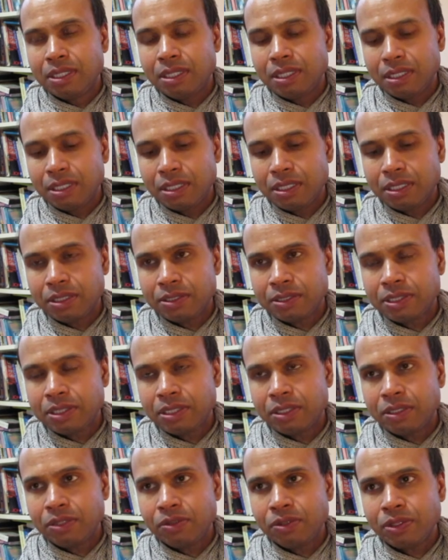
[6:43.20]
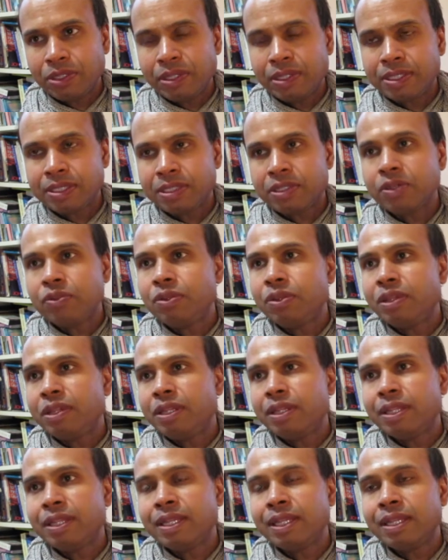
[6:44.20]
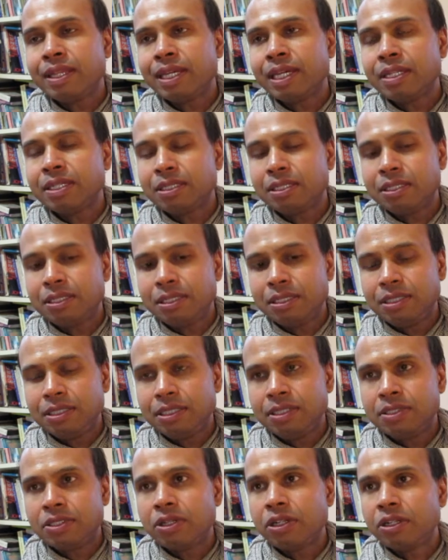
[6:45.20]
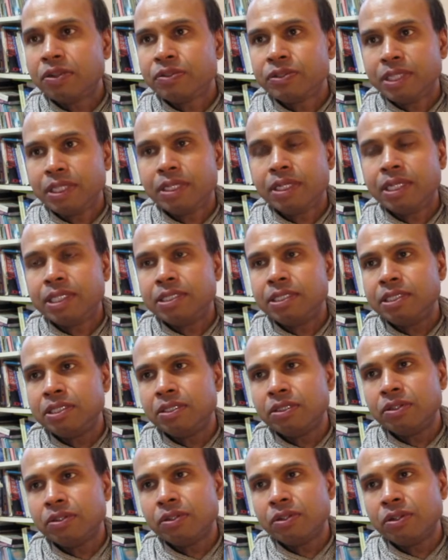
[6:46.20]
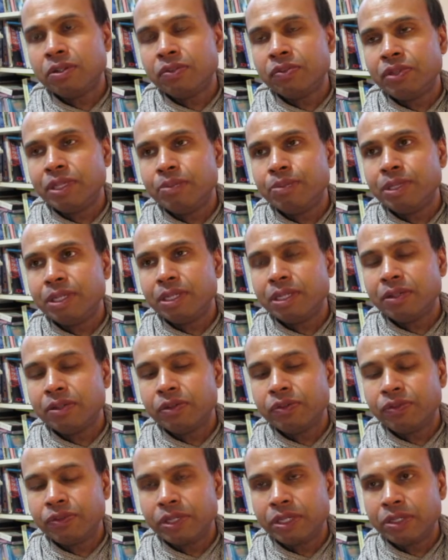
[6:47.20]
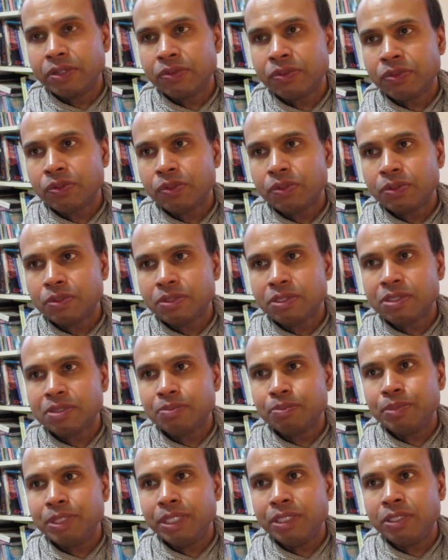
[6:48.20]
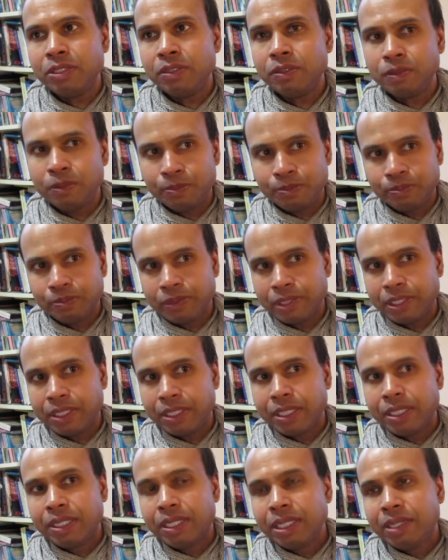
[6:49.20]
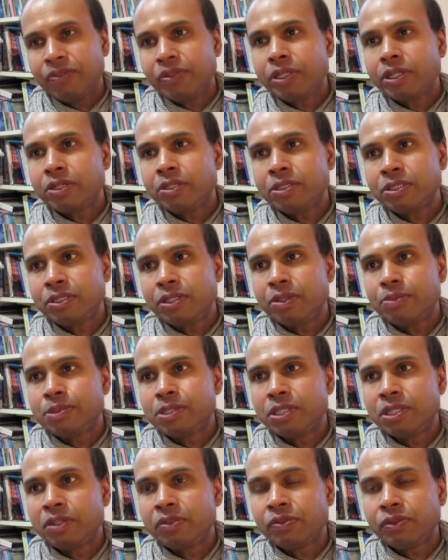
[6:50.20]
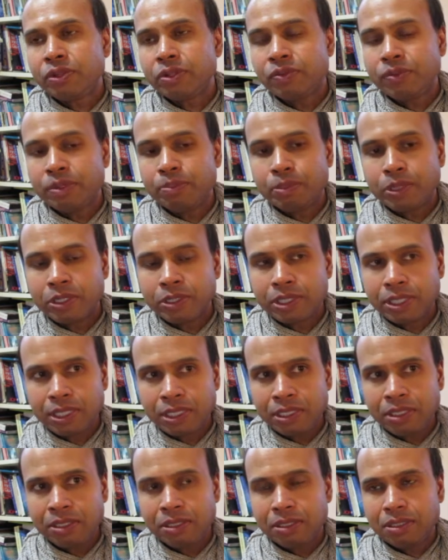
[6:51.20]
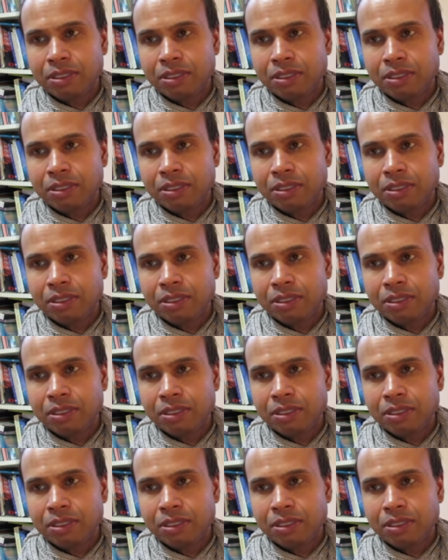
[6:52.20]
Uh, so and so, and then that dissolves the idea of lim- of uh, thoughts being you. If you go to the observer of the body,